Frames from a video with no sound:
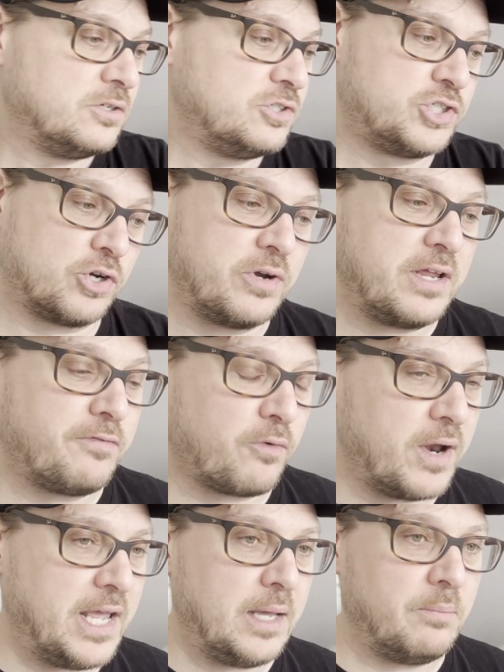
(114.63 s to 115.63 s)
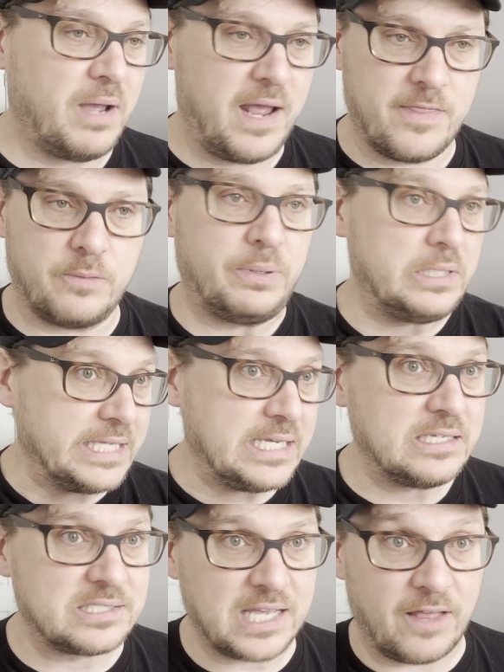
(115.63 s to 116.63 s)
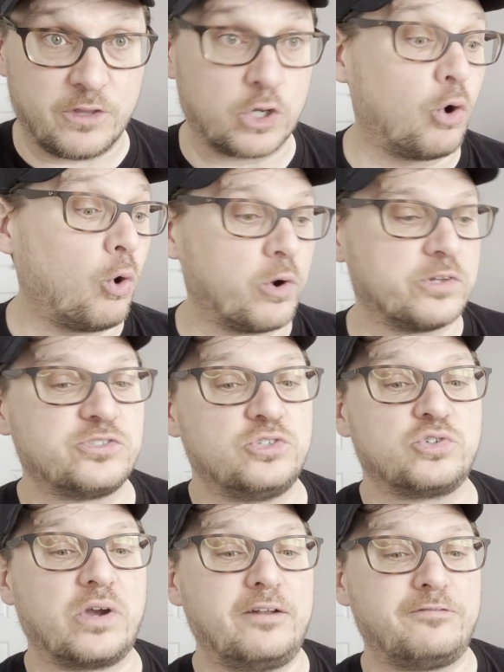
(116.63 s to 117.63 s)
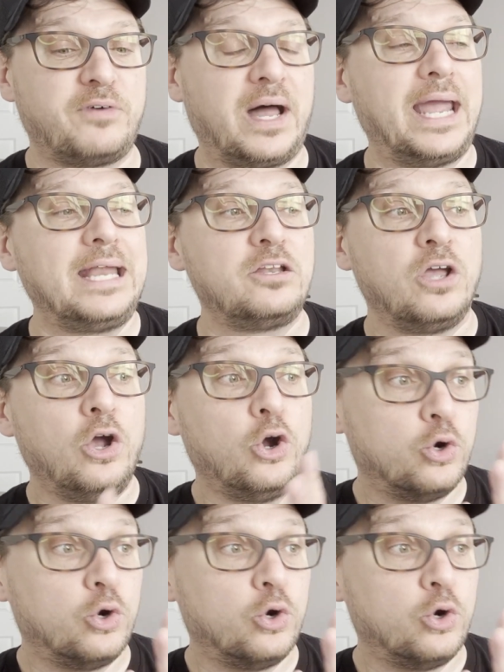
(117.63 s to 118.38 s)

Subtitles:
journey for him and the police and the courts to try to find